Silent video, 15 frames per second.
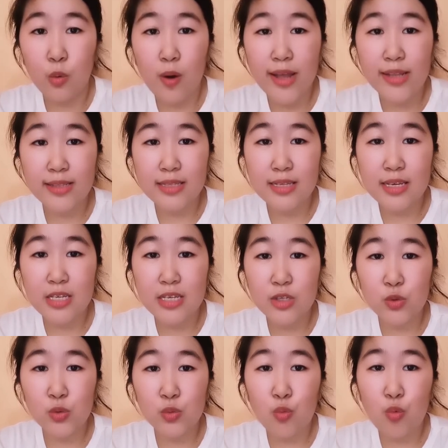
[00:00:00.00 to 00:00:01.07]
What
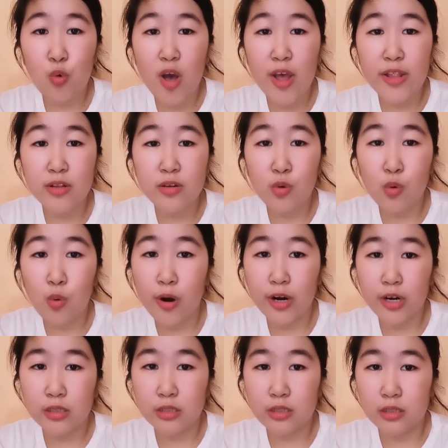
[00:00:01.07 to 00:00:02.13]
is
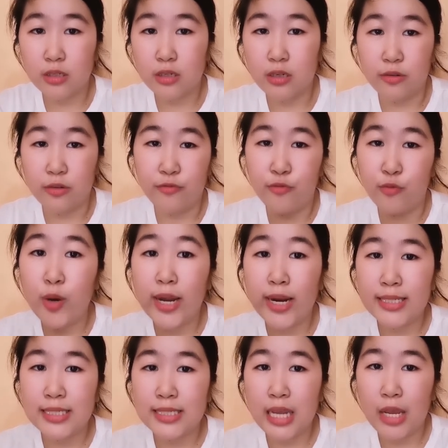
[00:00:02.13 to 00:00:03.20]
1/4 of
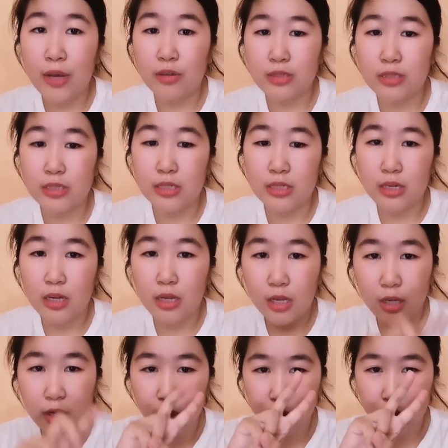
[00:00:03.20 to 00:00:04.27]
1,000?
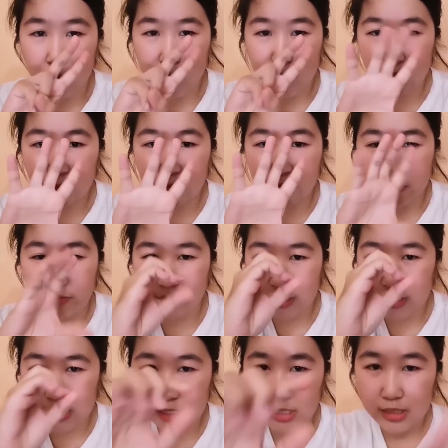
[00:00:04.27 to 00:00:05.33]

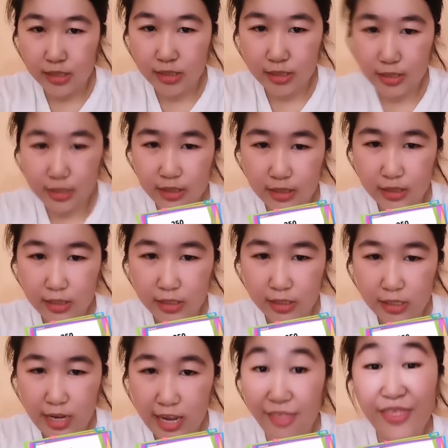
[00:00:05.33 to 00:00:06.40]
250.
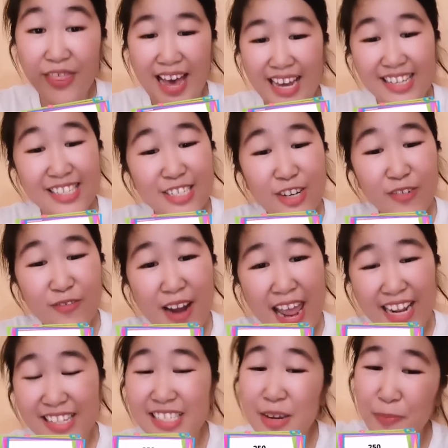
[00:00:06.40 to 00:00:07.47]
And that is
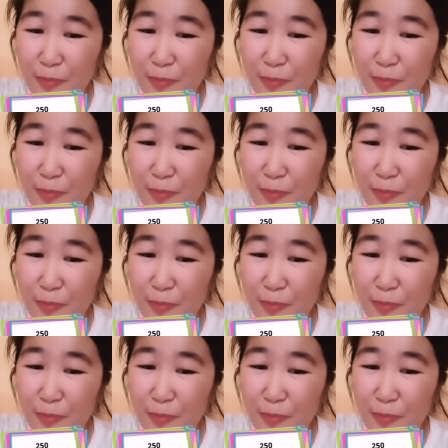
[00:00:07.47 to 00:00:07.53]
correct.